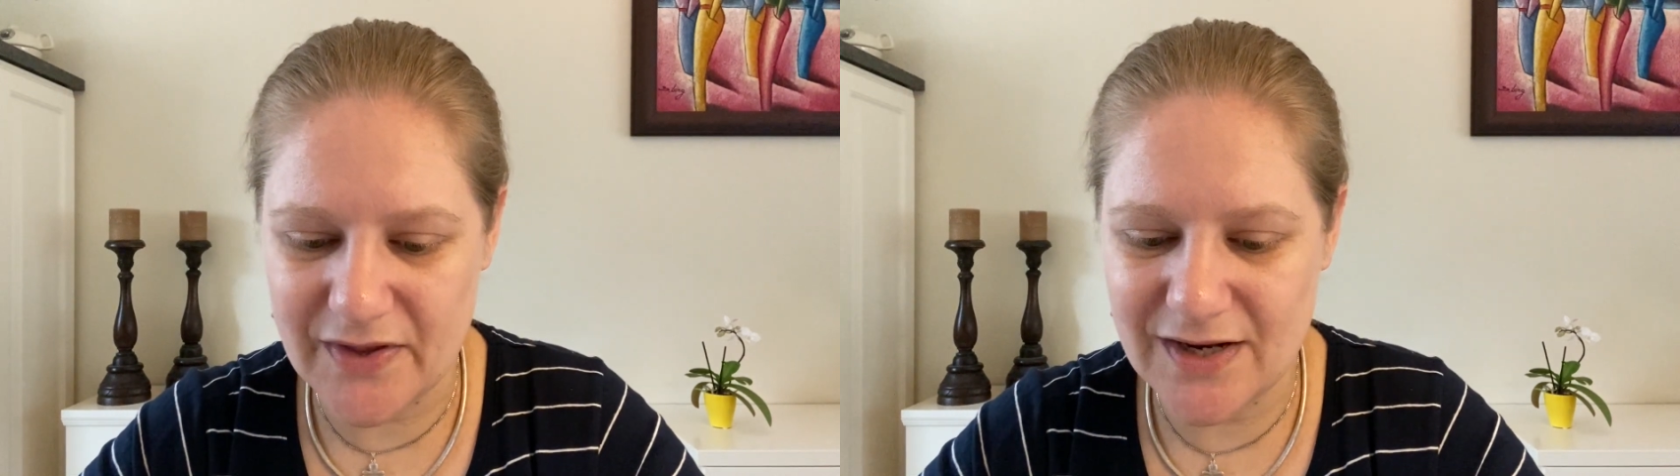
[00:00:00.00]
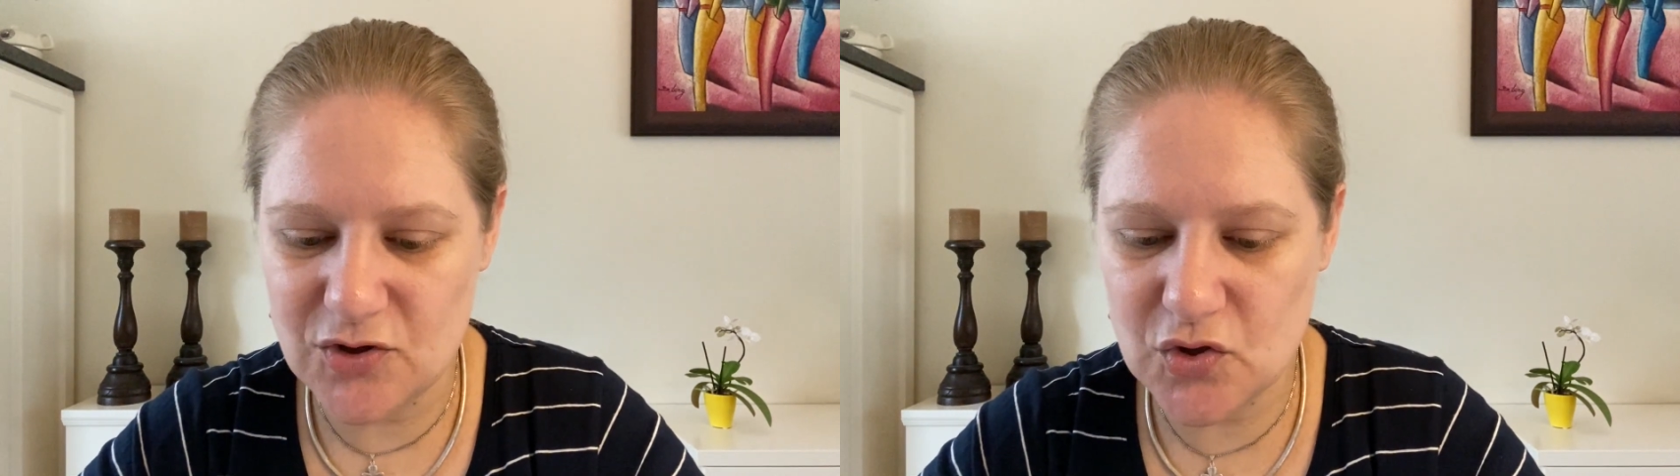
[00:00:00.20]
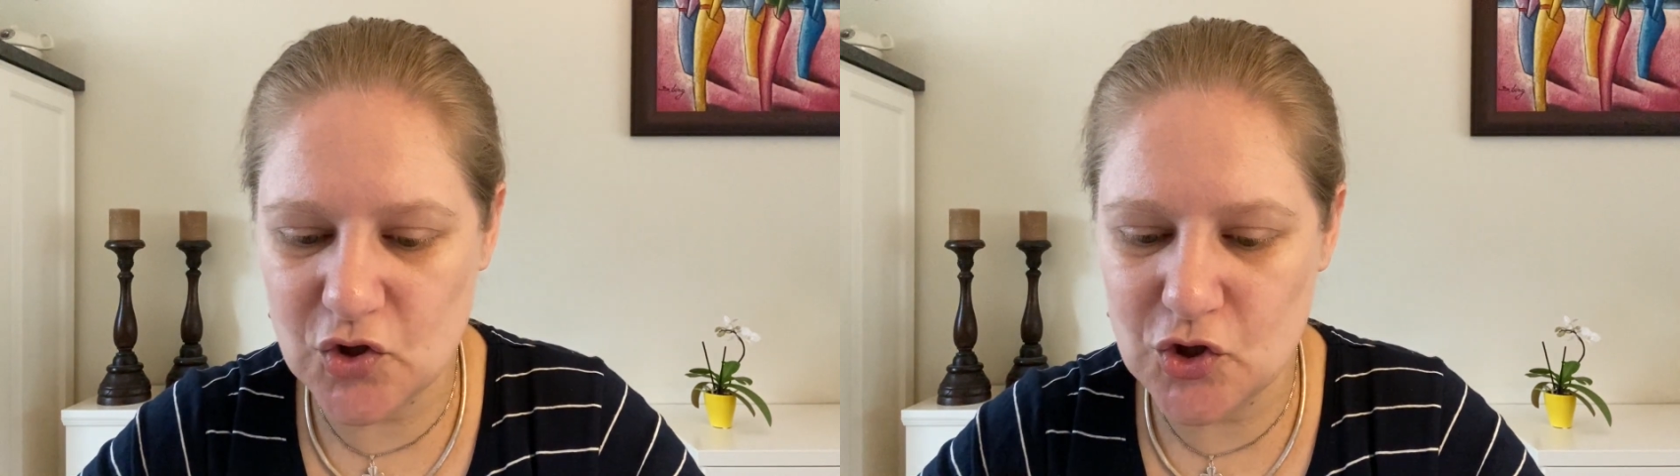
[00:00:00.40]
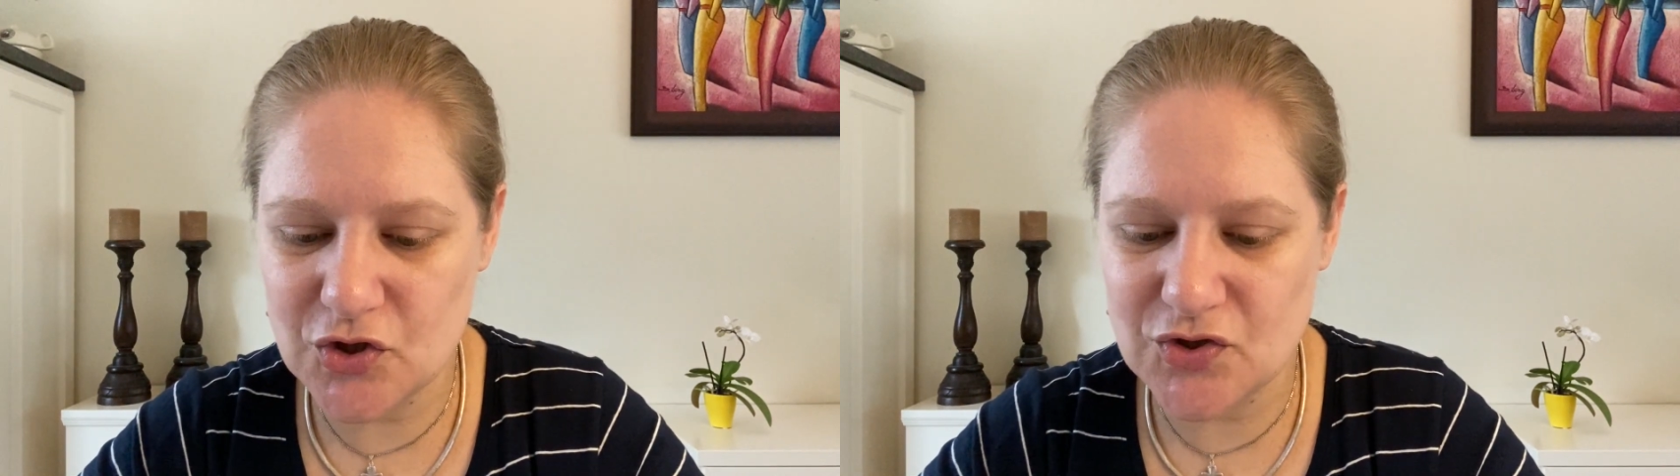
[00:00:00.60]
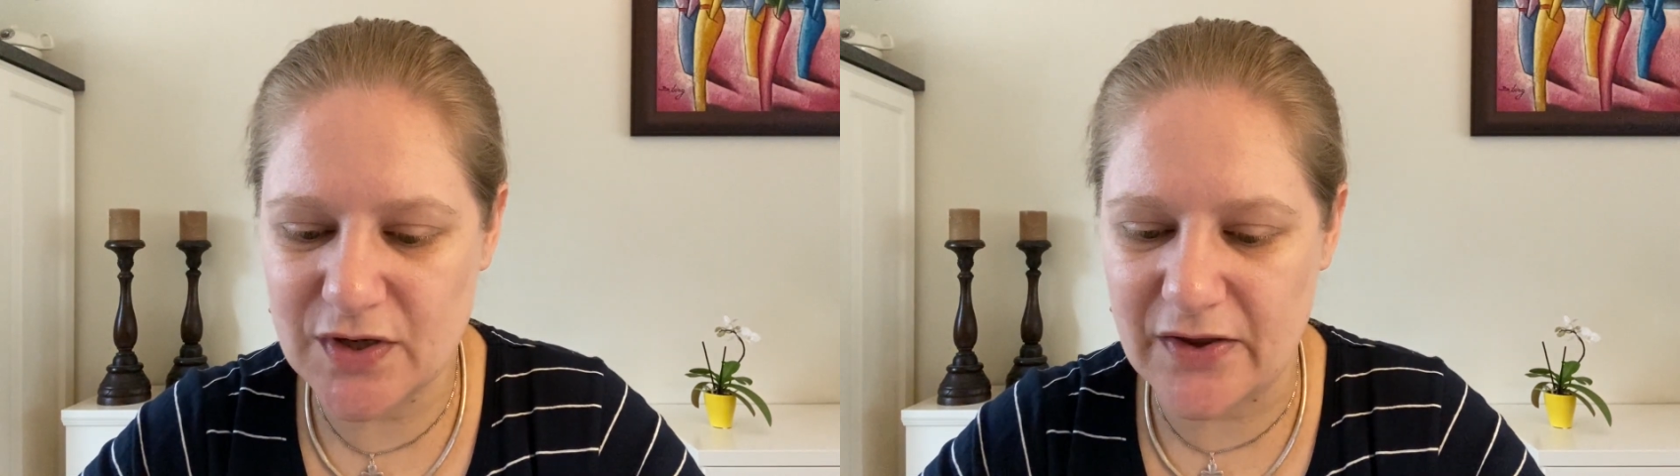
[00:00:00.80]
They look
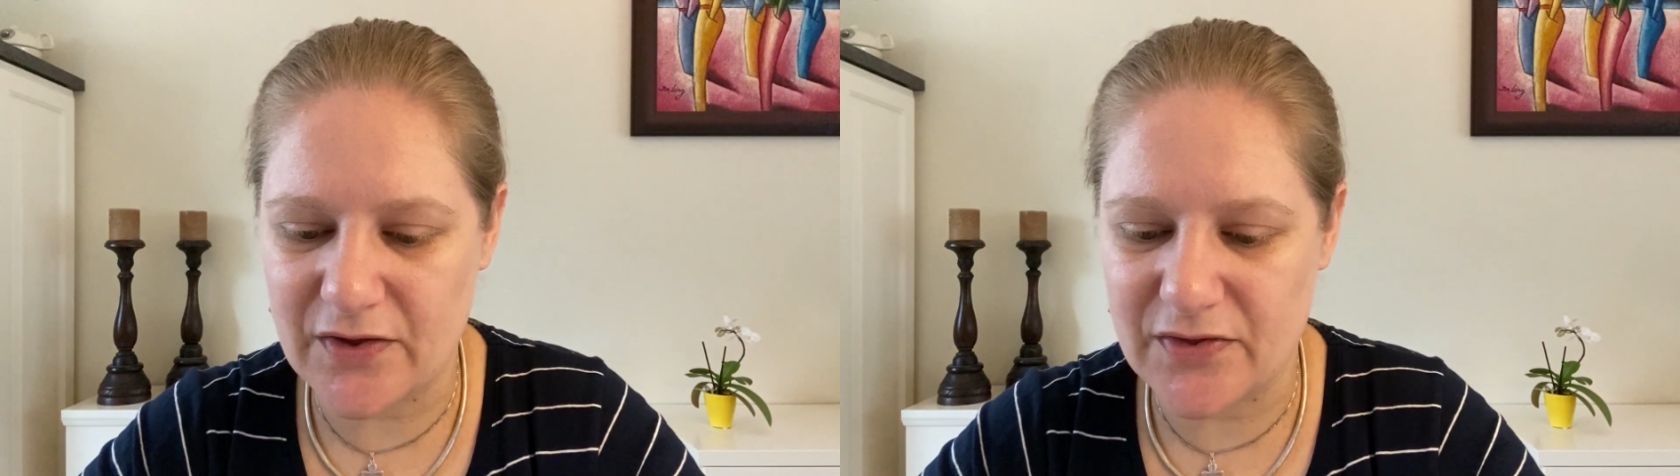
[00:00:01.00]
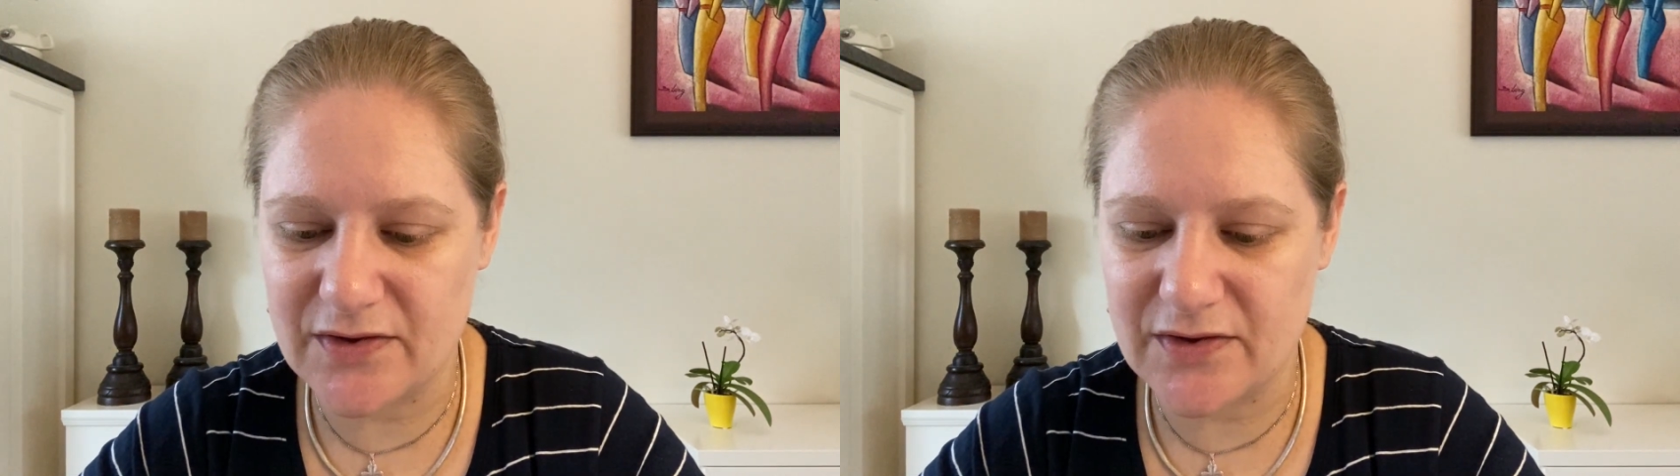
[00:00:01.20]
good together.